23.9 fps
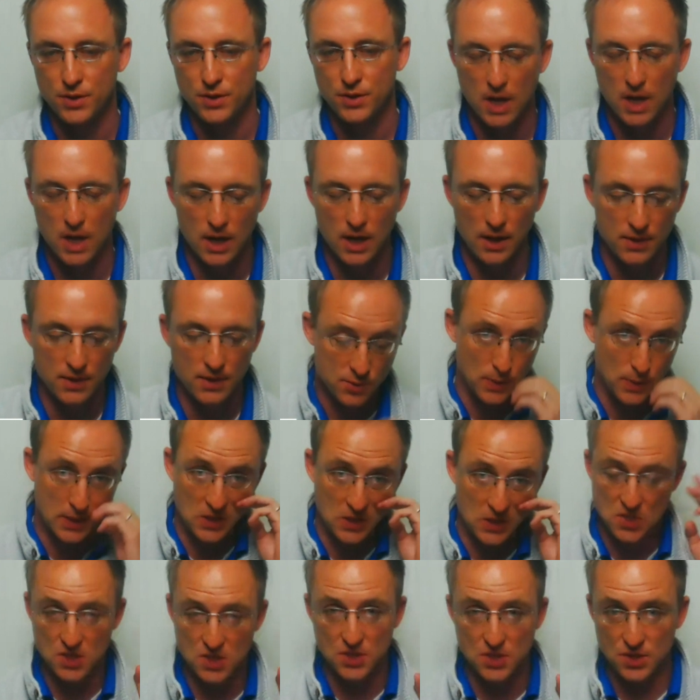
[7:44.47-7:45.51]
this,
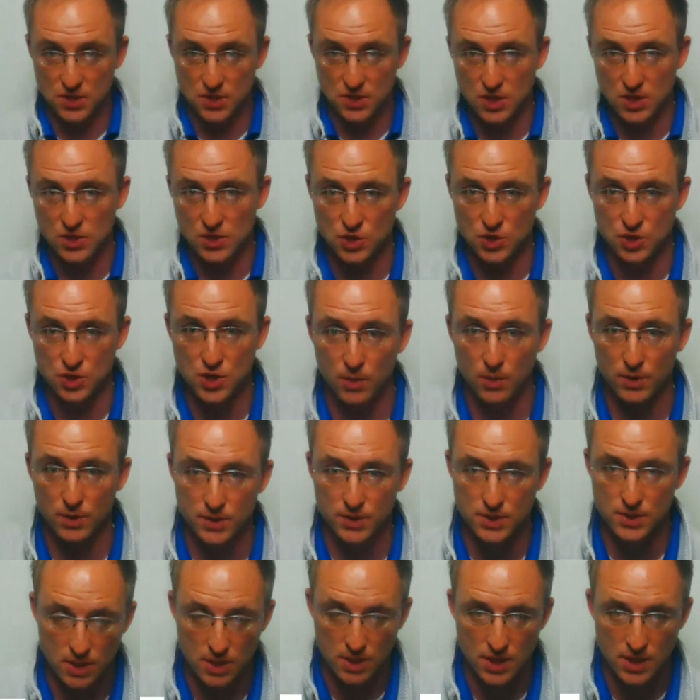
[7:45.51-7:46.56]
because this is
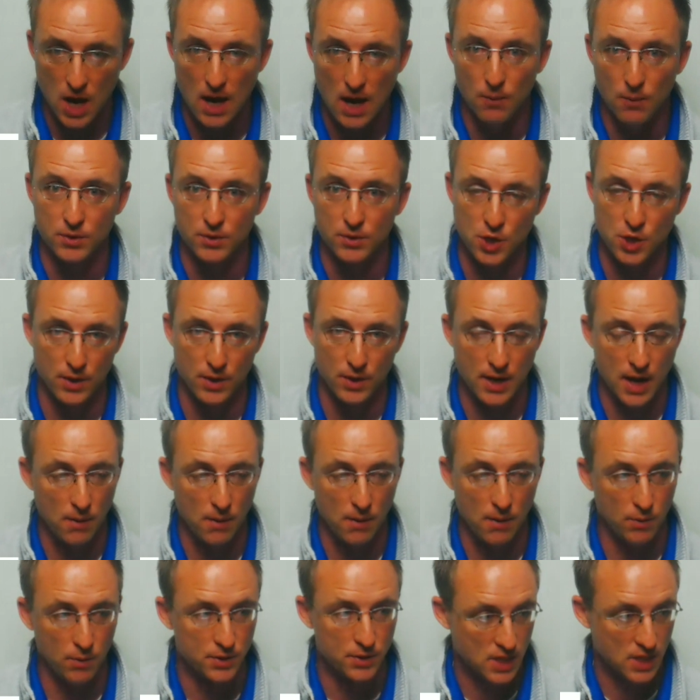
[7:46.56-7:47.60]
Joey's thought when Joey and I
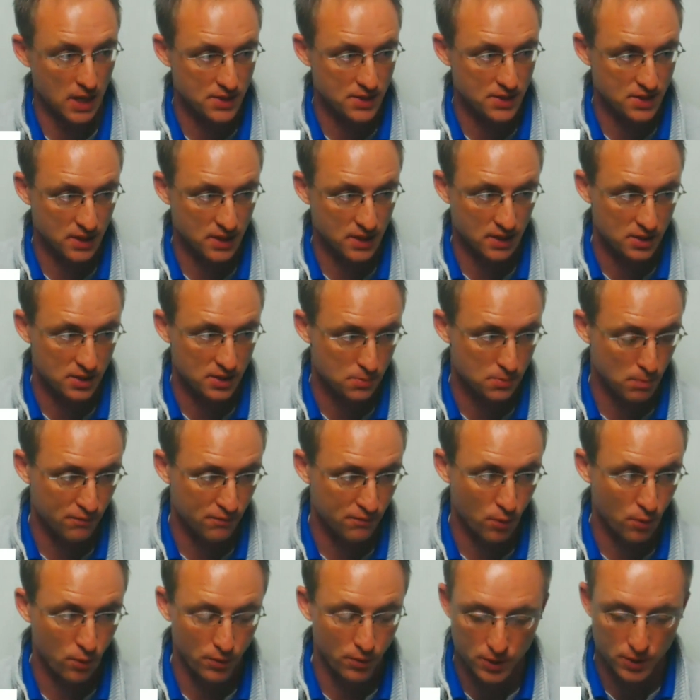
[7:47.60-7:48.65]
were discussing this
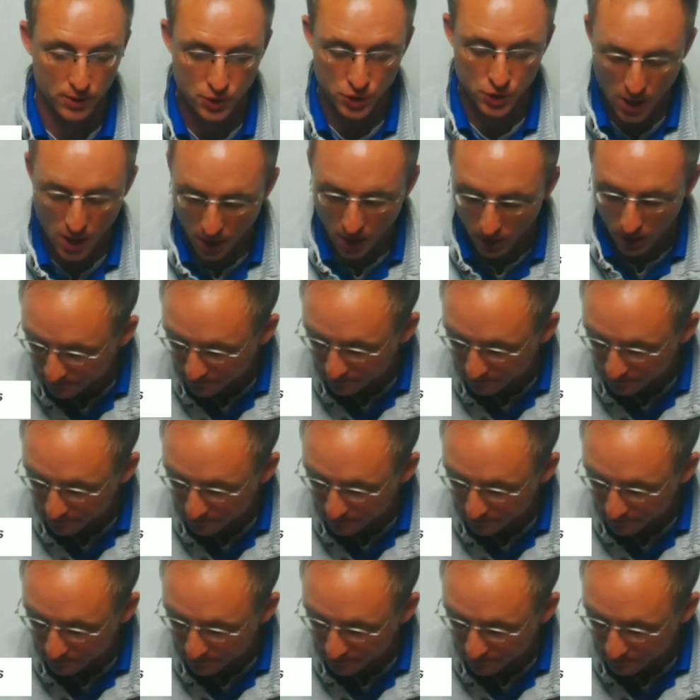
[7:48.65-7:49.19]
before the show.